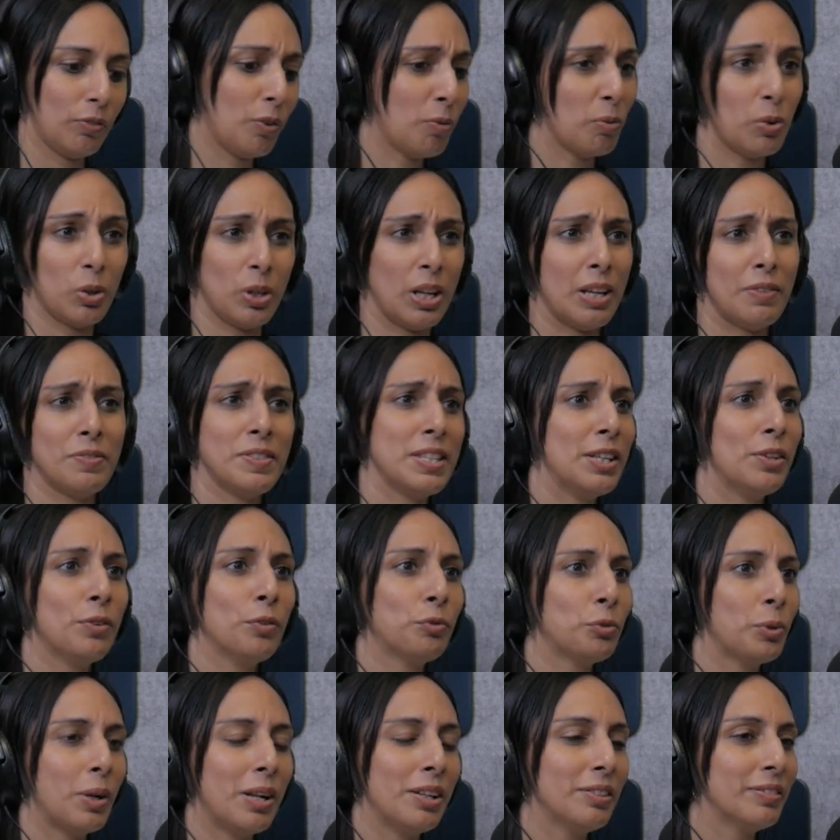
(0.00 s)
from what I've
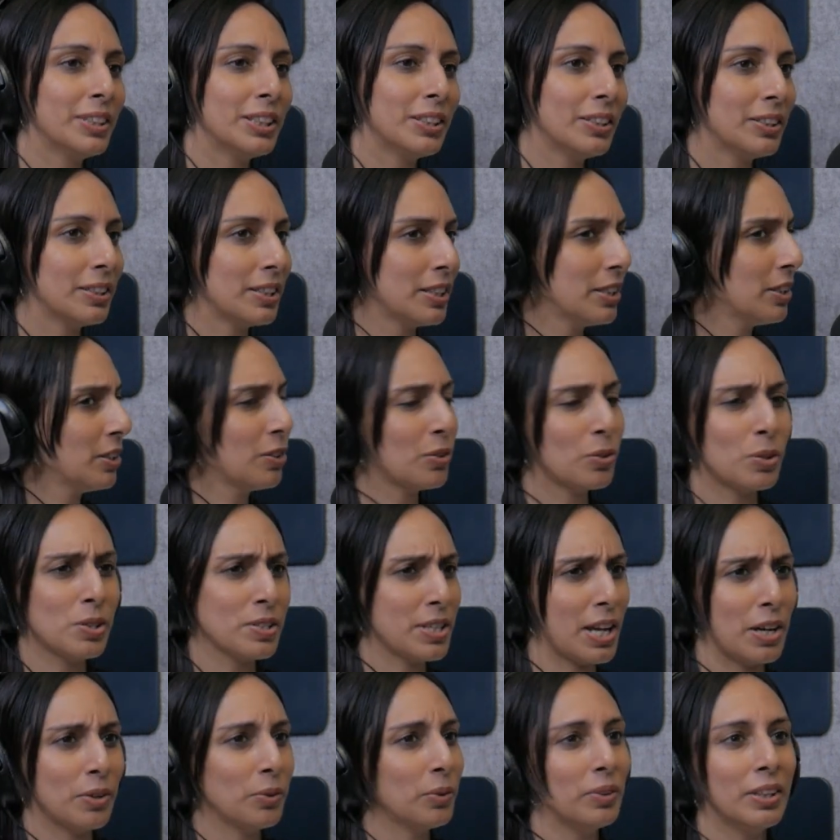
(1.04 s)
seen of 12 and
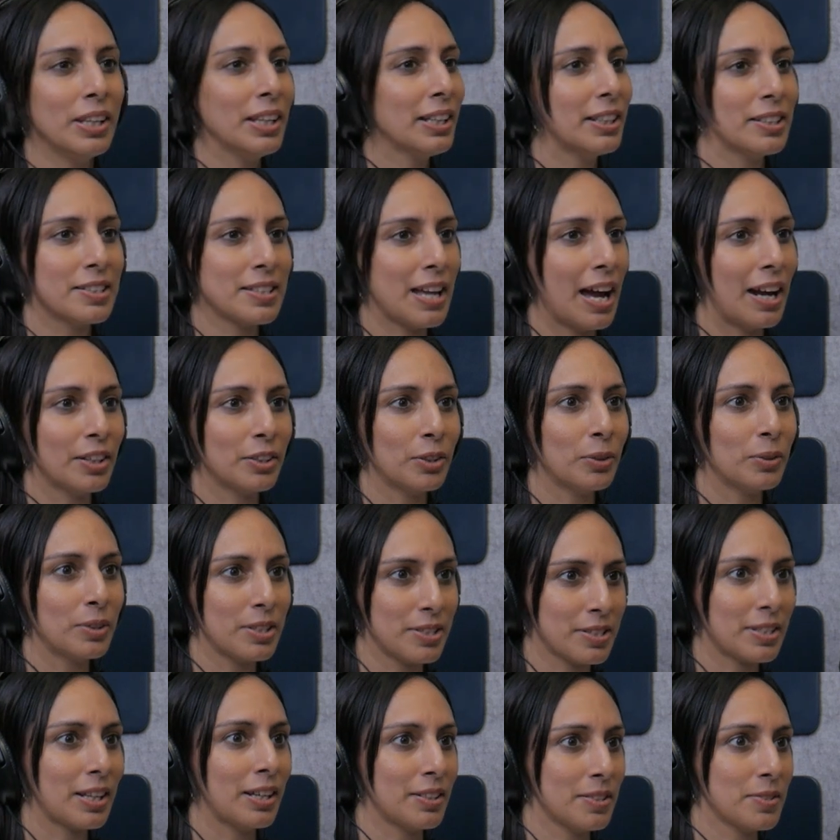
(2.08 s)
13-year-olds, I don't think it's hard to
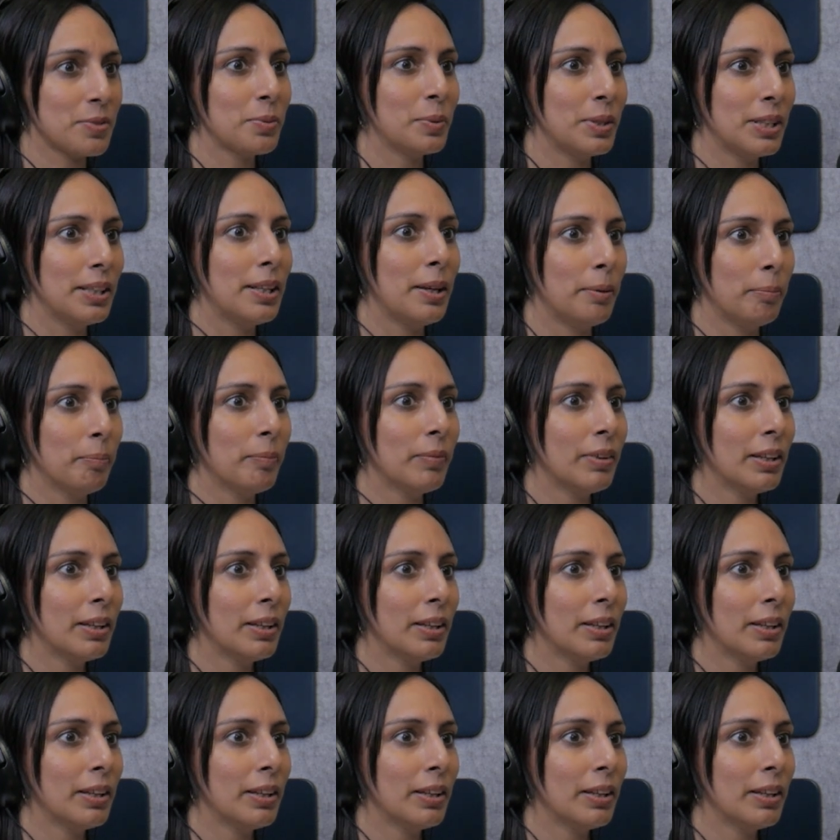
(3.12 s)
discuss with